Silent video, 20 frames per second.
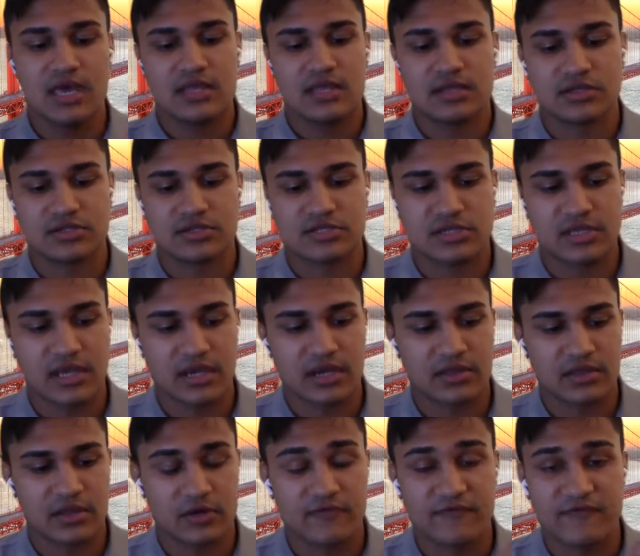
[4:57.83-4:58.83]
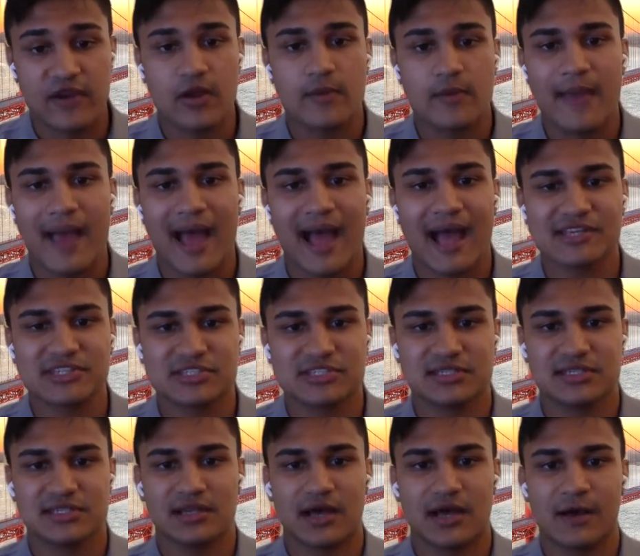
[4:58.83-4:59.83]
they're very
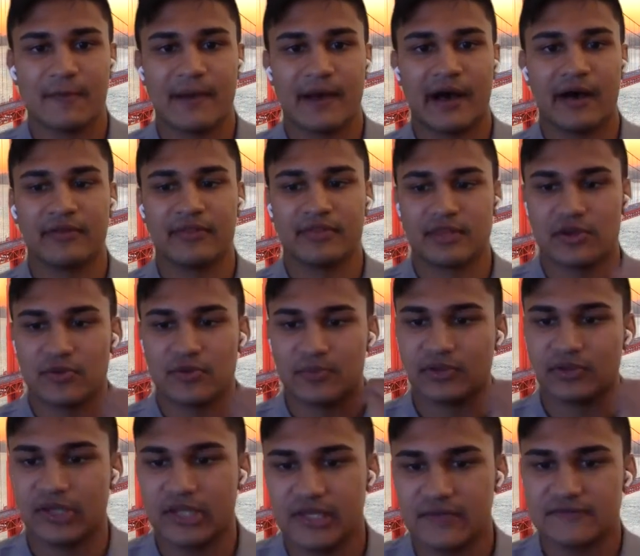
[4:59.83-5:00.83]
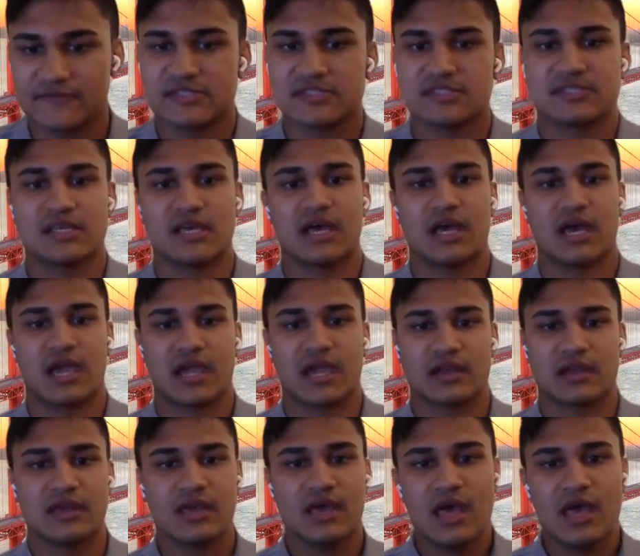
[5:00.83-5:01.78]
passionate about their beliefs and